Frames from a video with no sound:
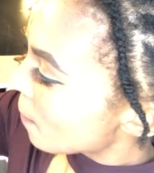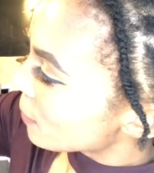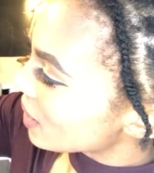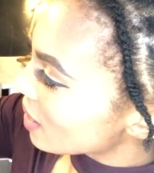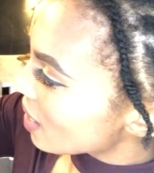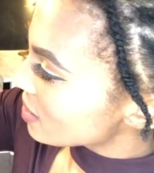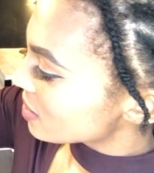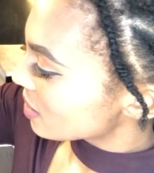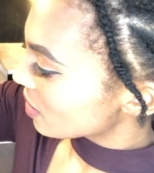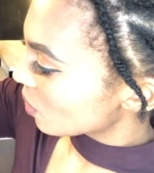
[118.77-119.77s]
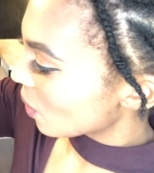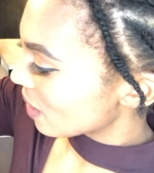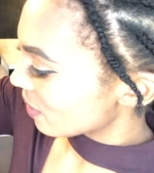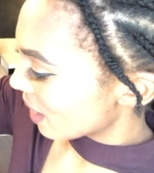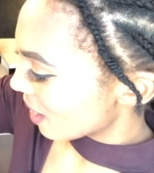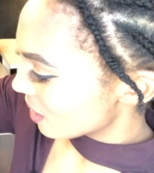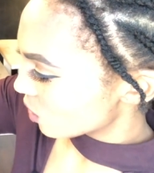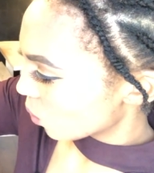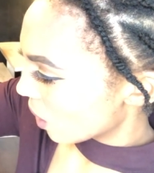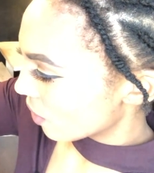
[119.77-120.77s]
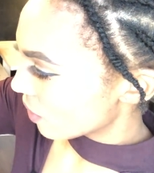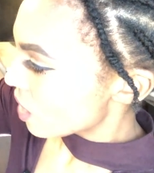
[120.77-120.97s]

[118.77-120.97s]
plus the wavy hair in 12.